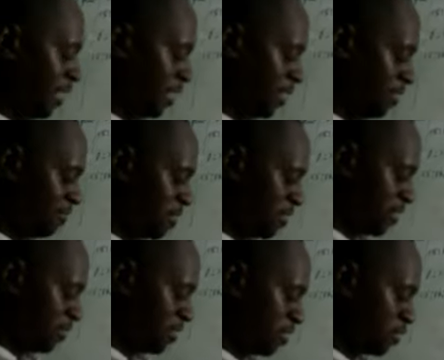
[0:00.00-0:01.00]

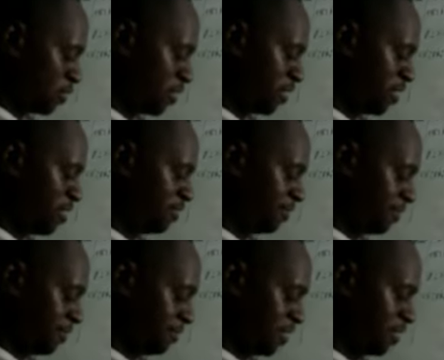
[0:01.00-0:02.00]

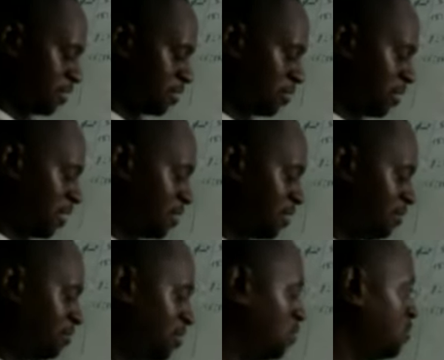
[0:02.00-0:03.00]
11,250. So that
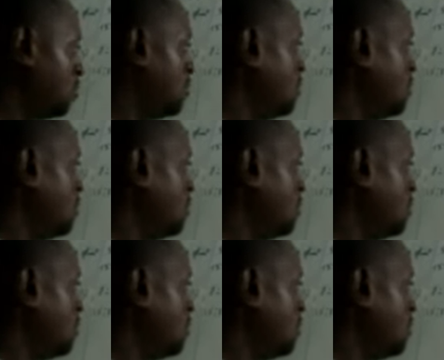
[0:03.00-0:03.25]
gives you